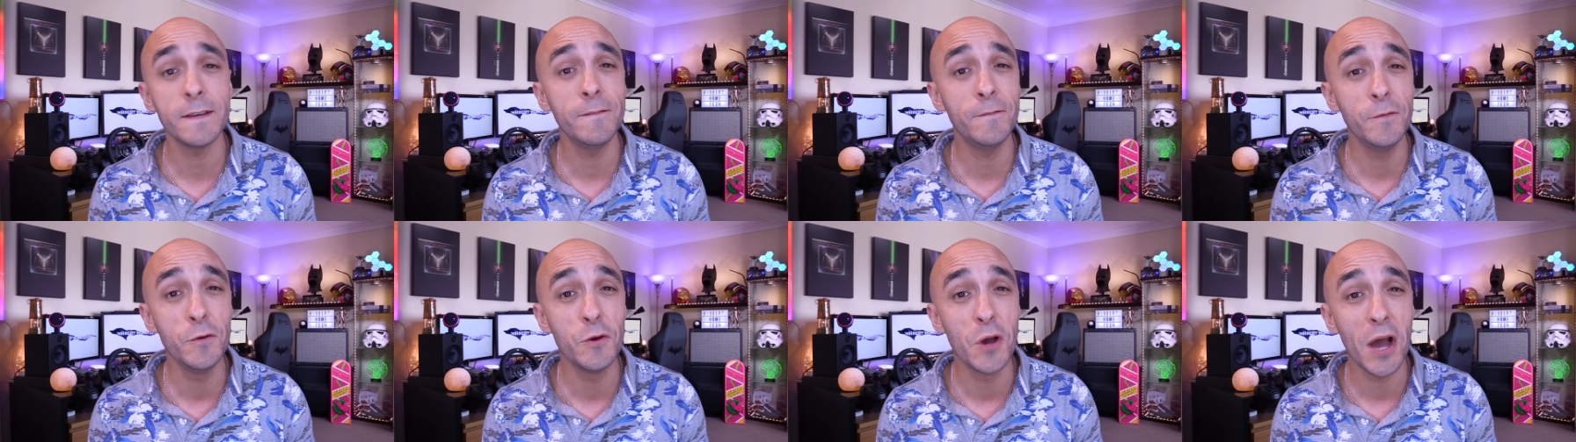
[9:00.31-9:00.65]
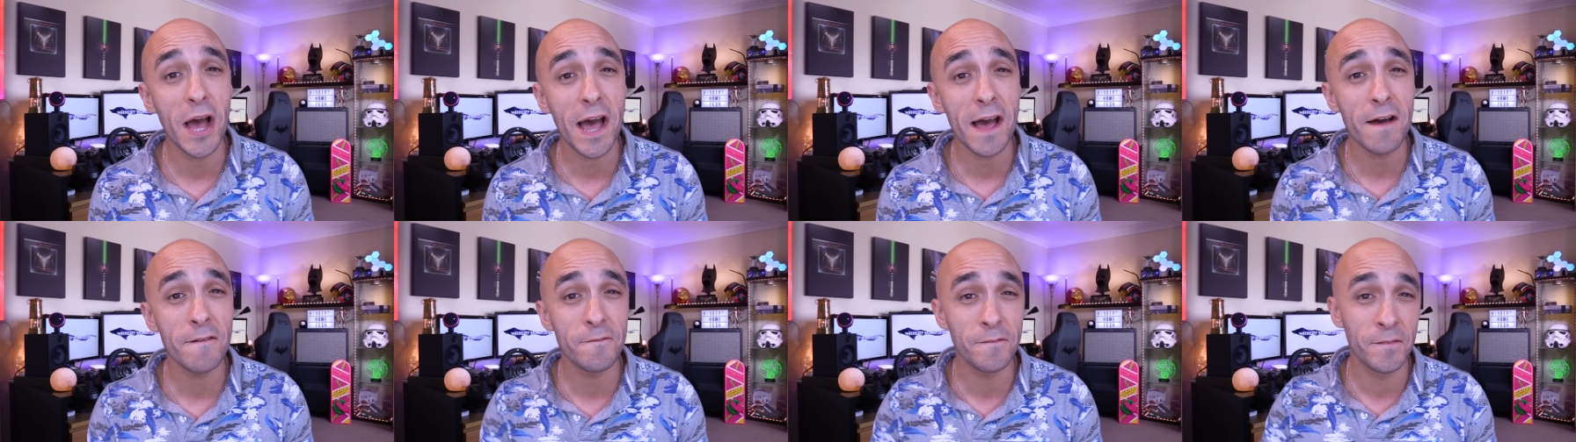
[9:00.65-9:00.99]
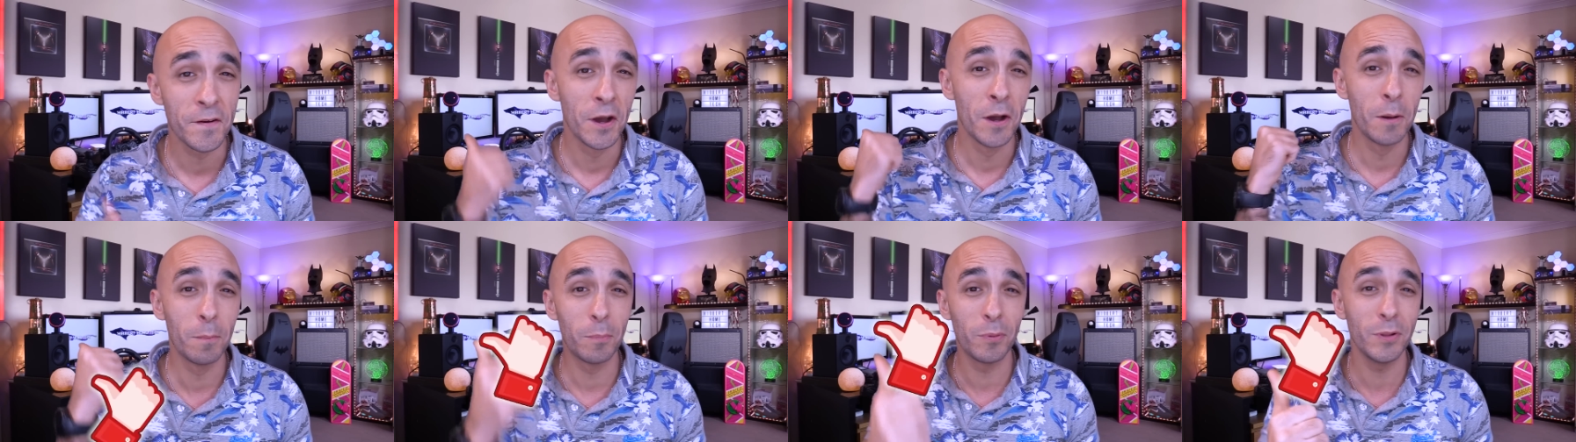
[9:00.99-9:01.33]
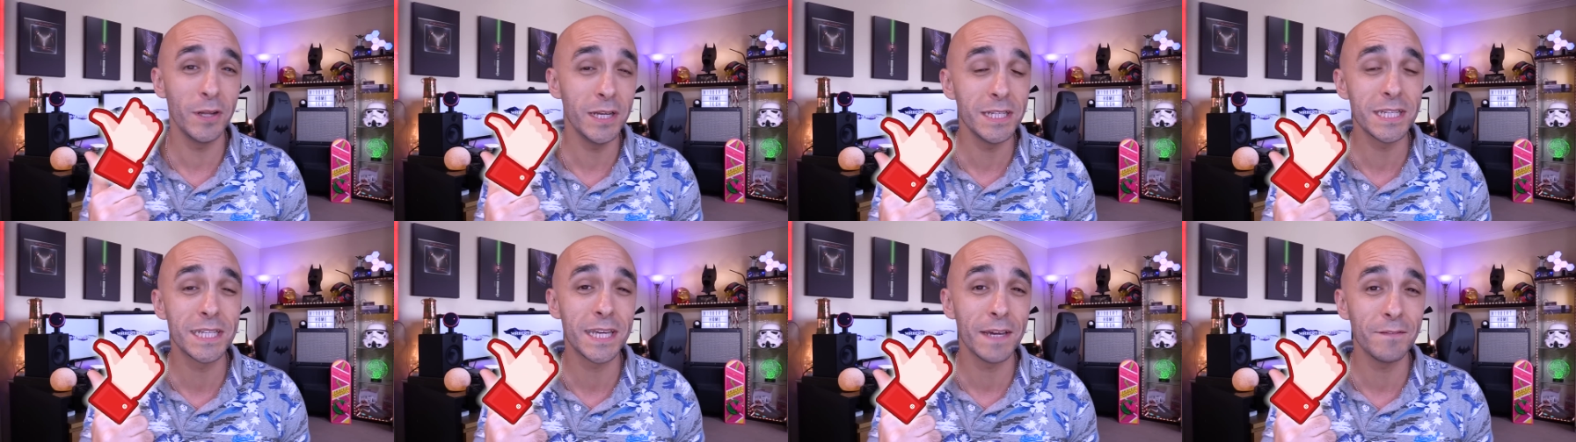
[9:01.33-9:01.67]
If you have,
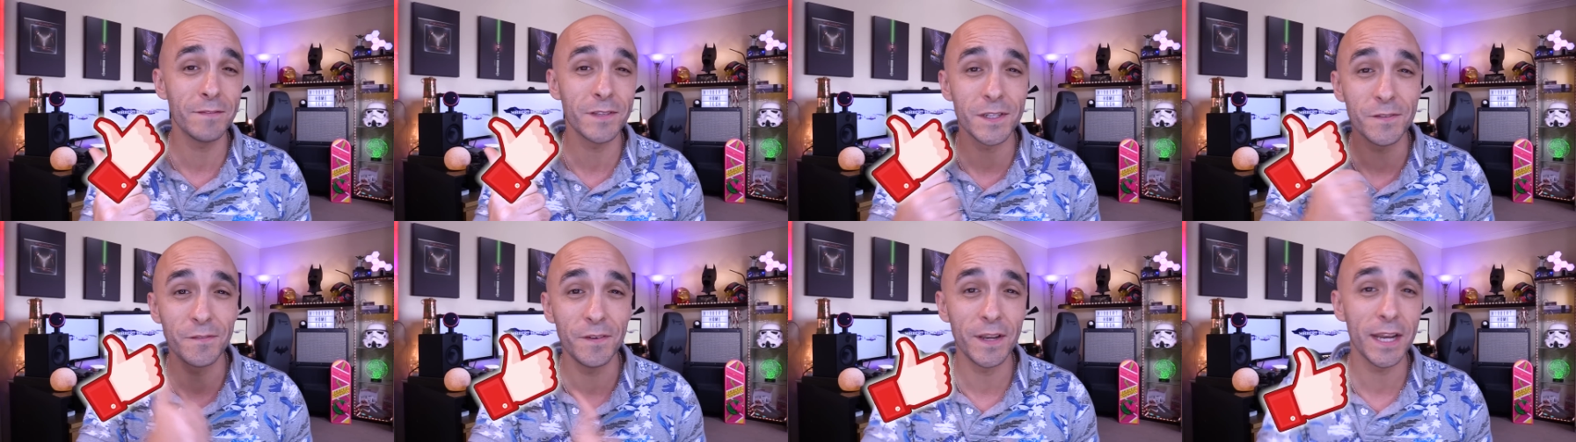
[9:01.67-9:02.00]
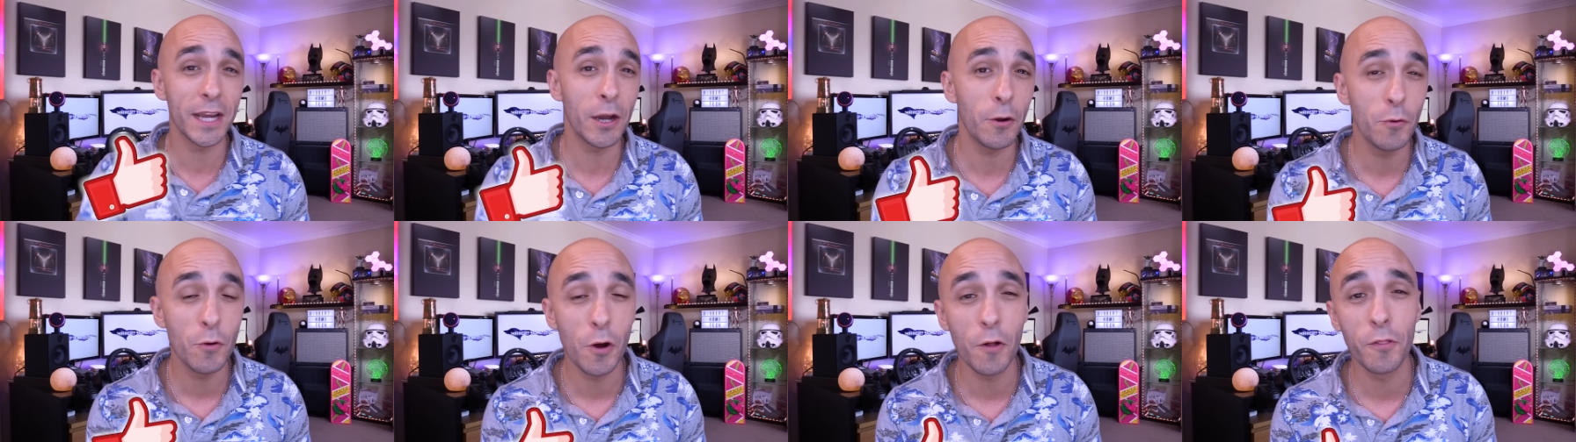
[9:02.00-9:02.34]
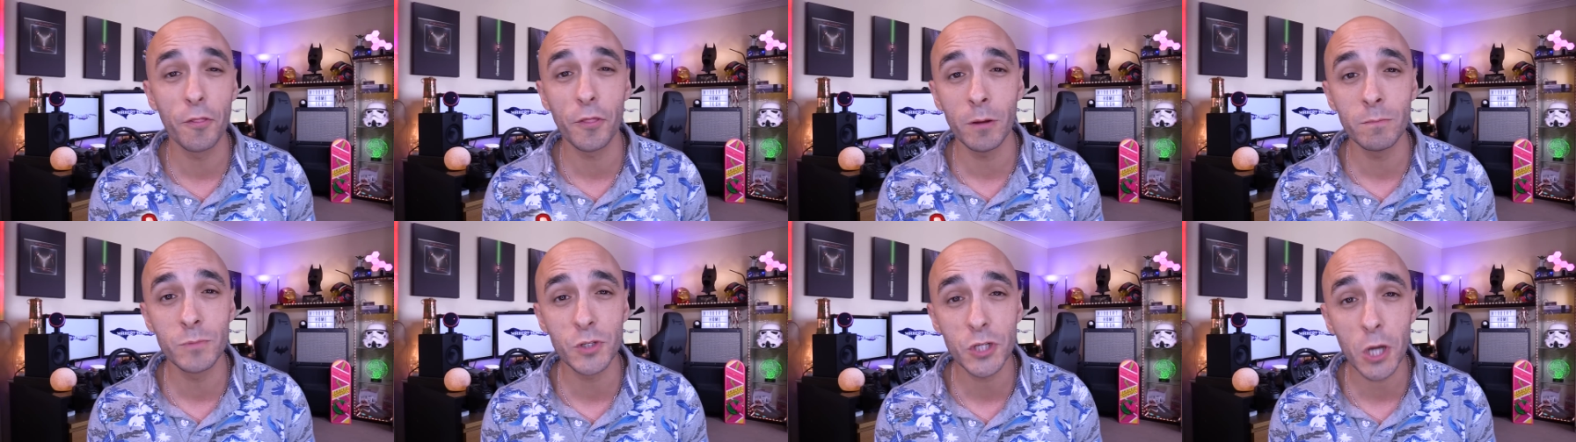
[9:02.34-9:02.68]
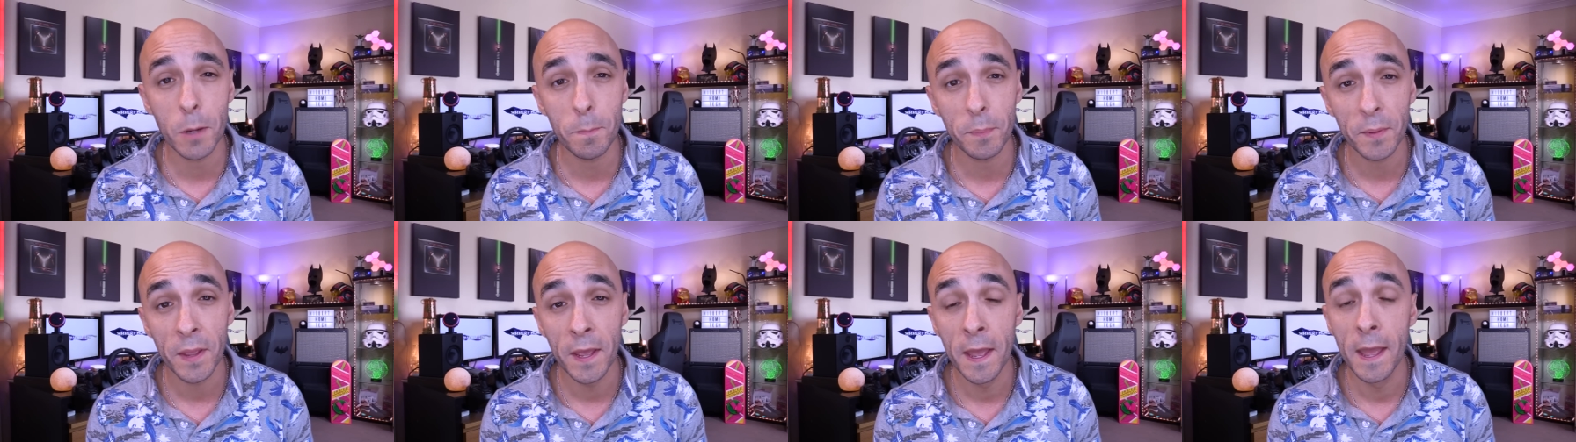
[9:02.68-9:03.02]
please give this video a thumbs
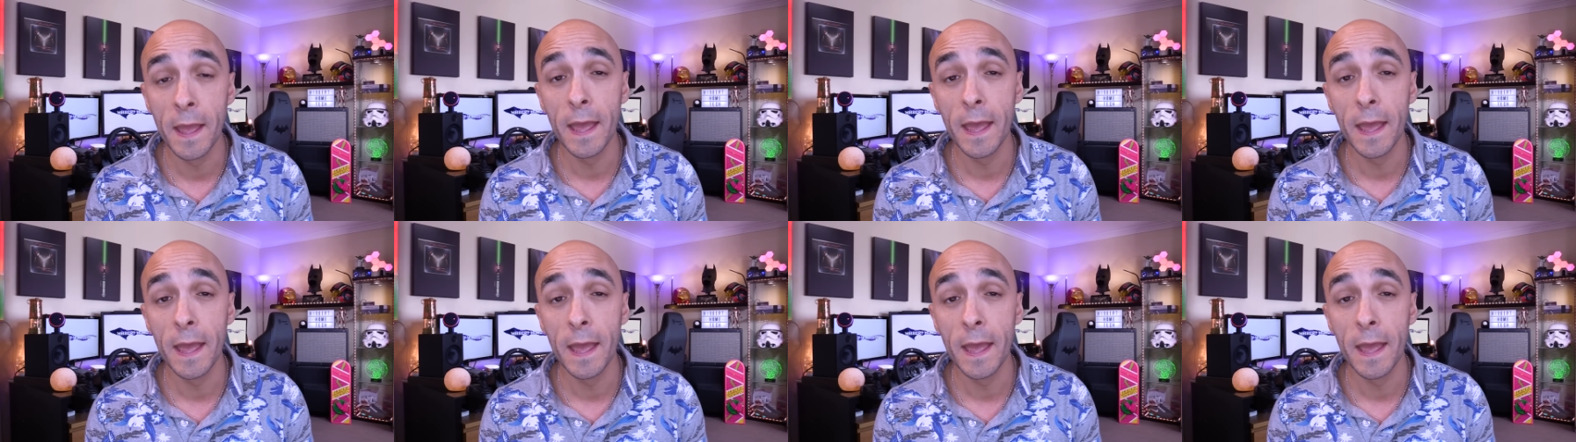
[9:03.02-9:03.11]
up.